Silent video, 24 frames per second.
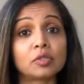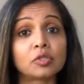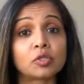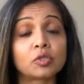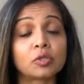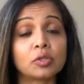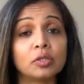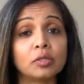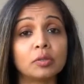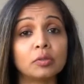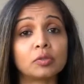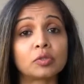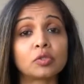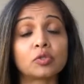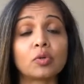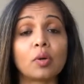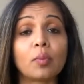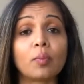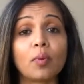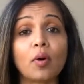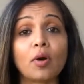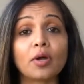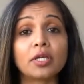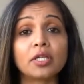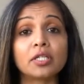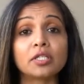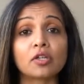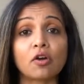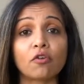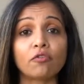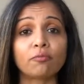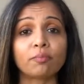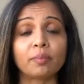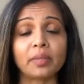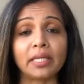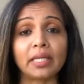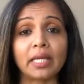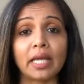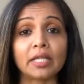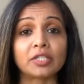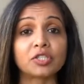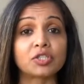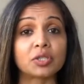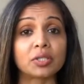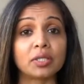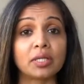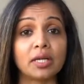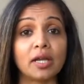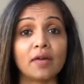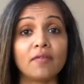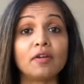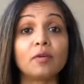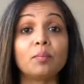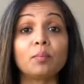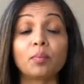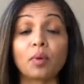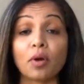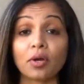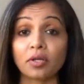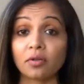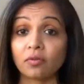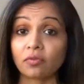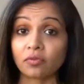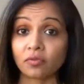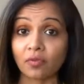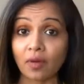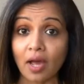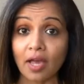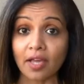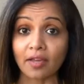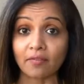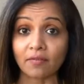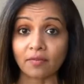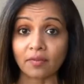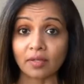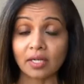to a point of pH 11.5.